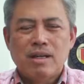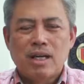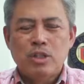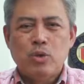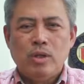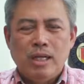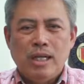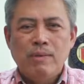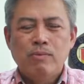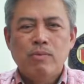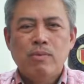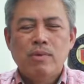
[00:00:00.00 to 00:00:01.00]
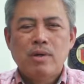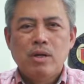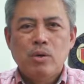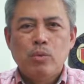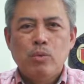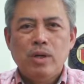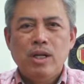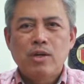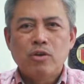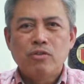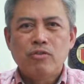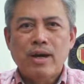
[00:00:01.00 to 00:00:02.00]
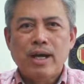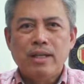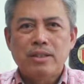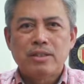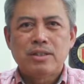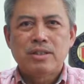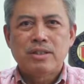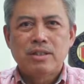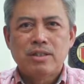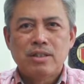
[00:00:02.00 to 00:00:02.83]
As you live within the confines